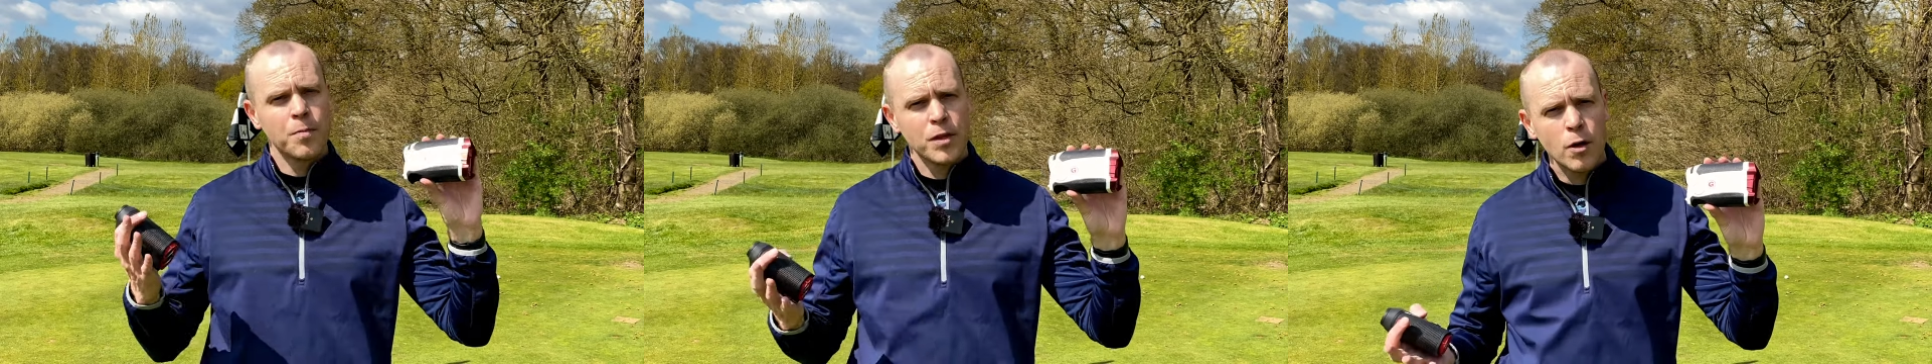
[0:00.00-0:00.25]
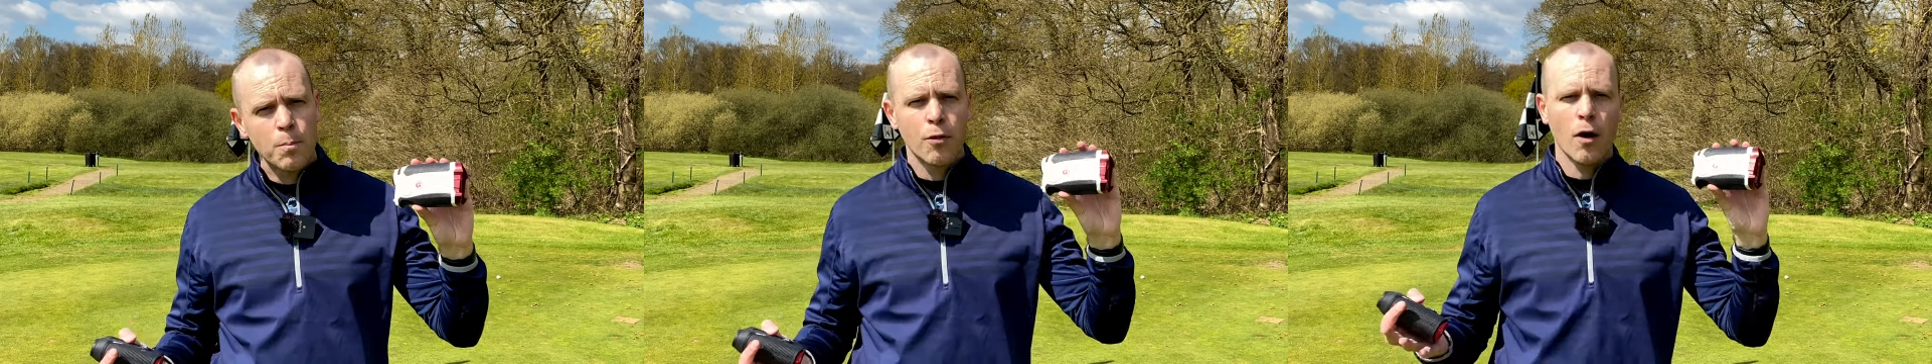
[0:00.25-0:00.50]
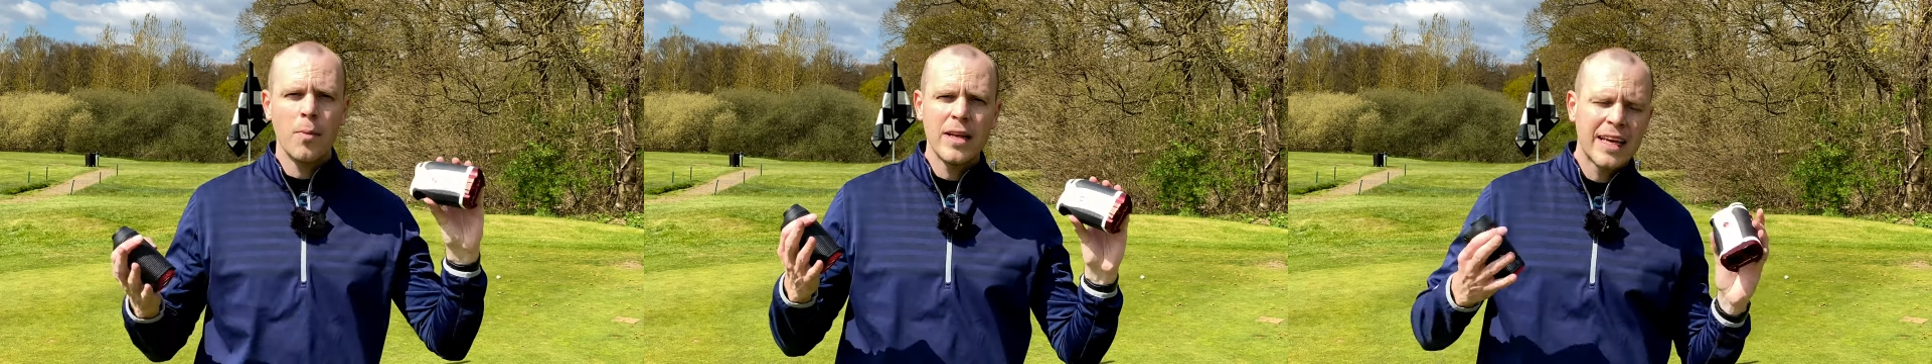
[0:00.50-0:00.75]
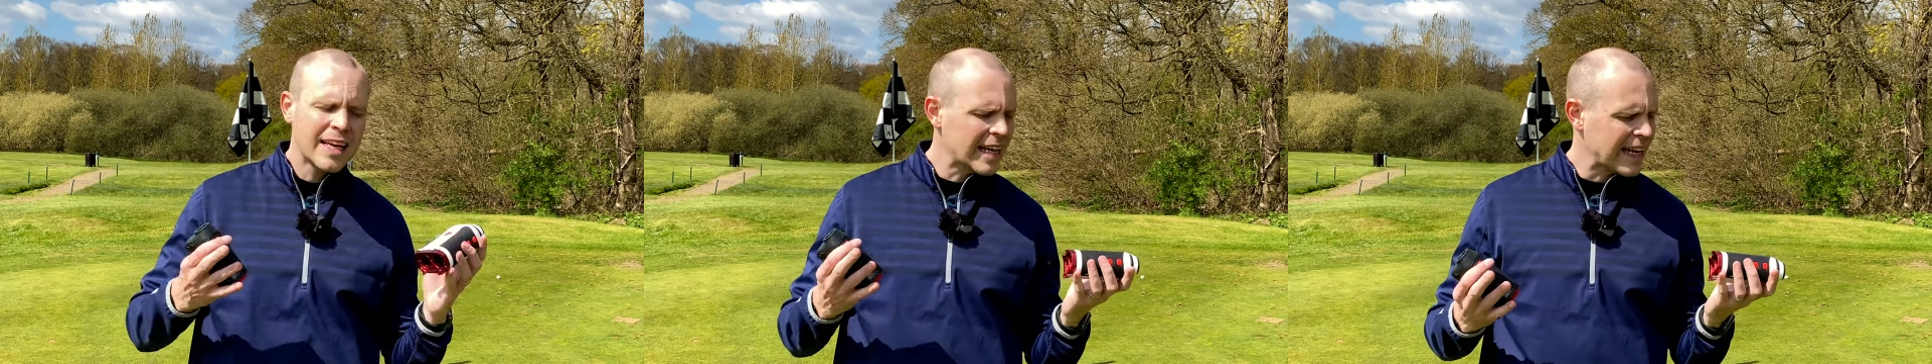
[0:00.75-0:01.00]
you're probably
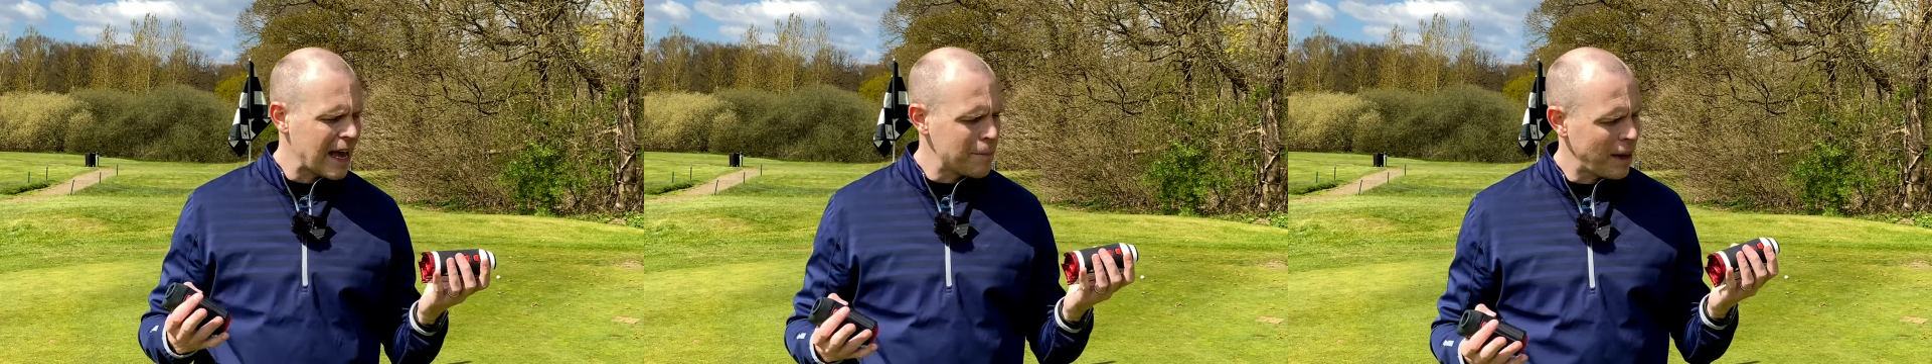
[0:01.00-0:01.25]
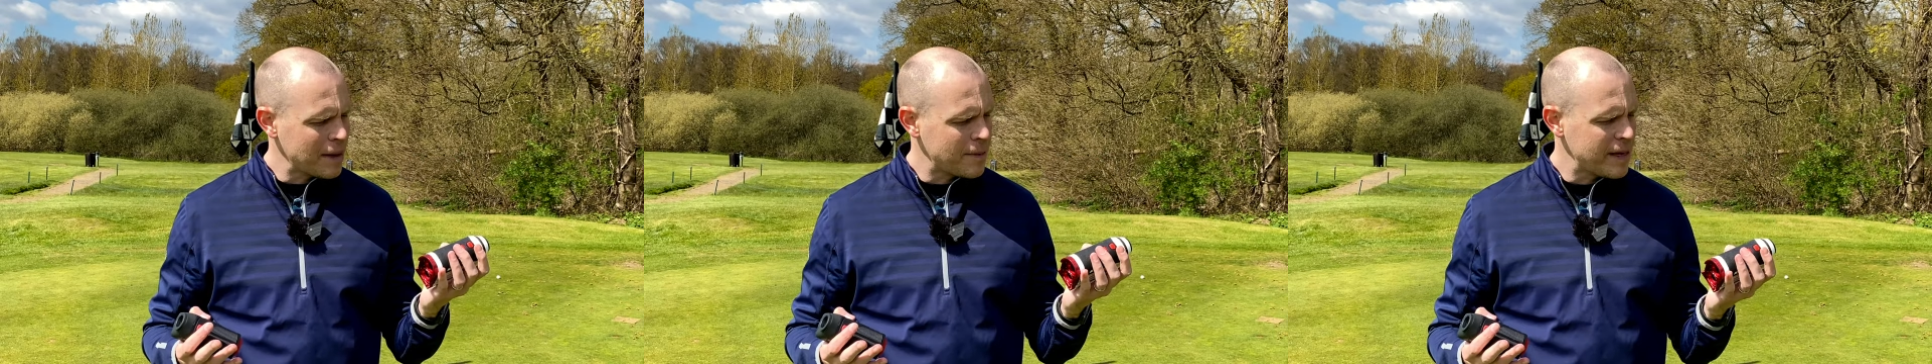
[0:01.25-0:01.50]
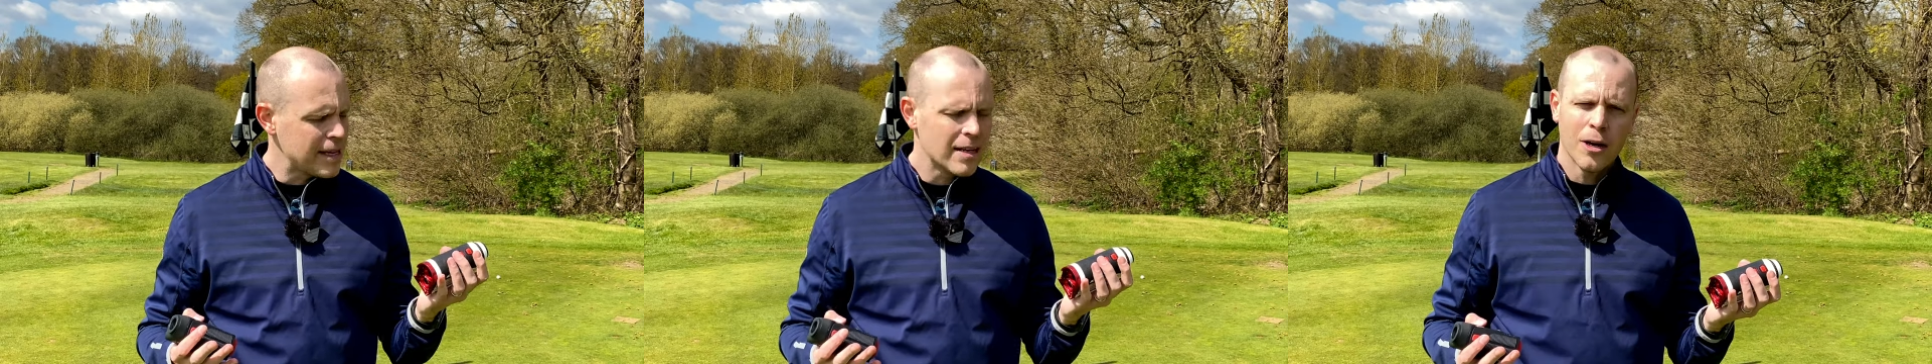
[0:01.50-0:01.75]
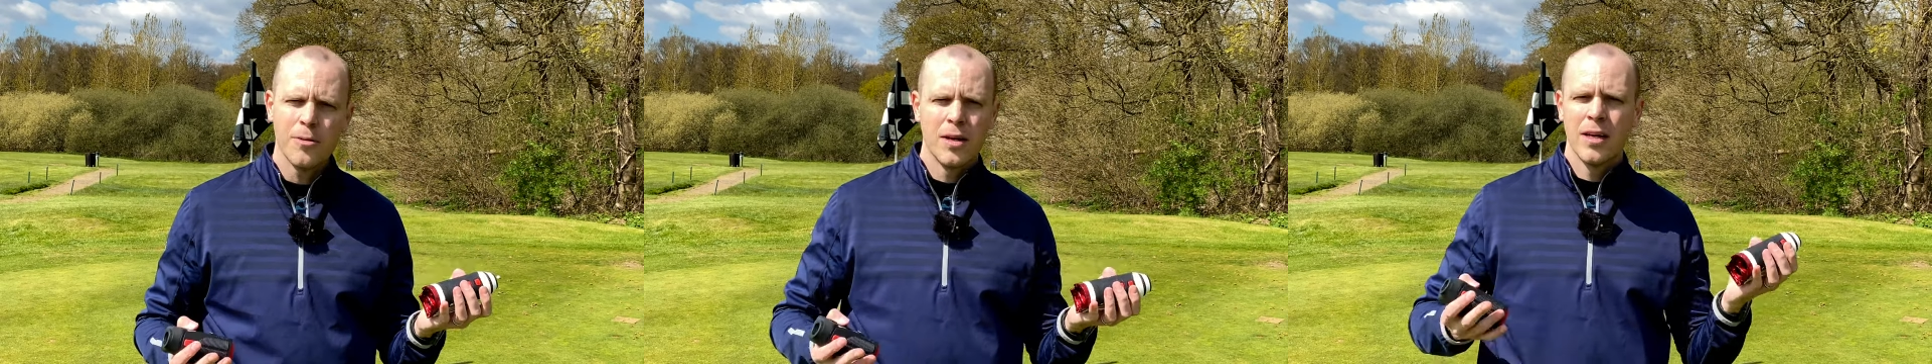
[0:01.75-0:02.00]
gonna get maybe, you know,